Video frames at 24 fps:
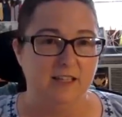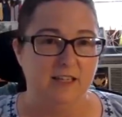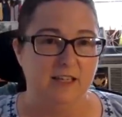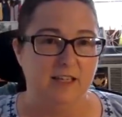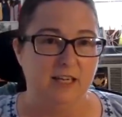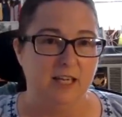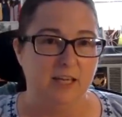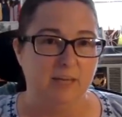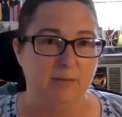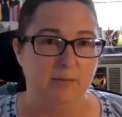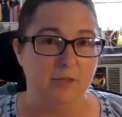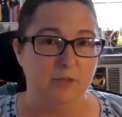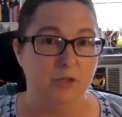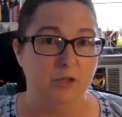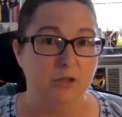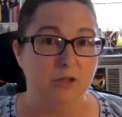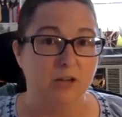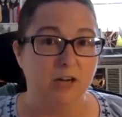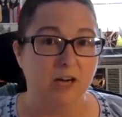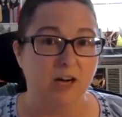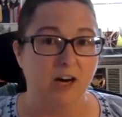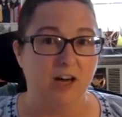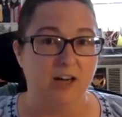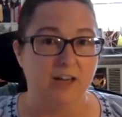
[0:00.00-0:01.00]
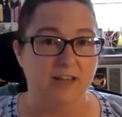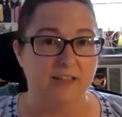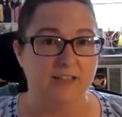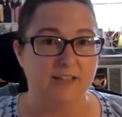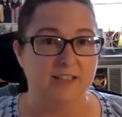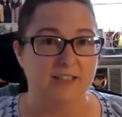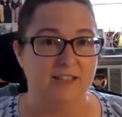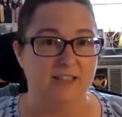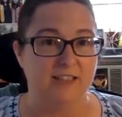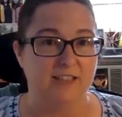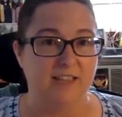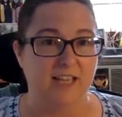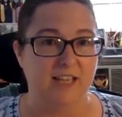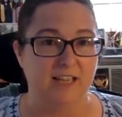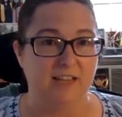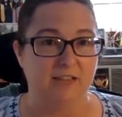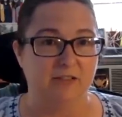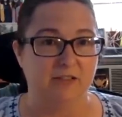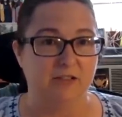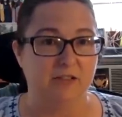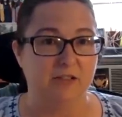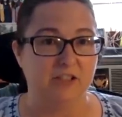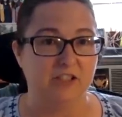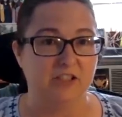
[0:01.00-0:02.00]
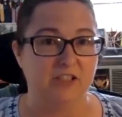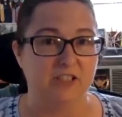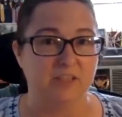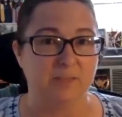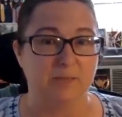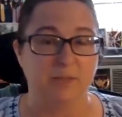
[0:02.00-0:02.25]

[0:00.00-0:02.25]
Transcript: uh, menorah on it to indicate their Jewishness.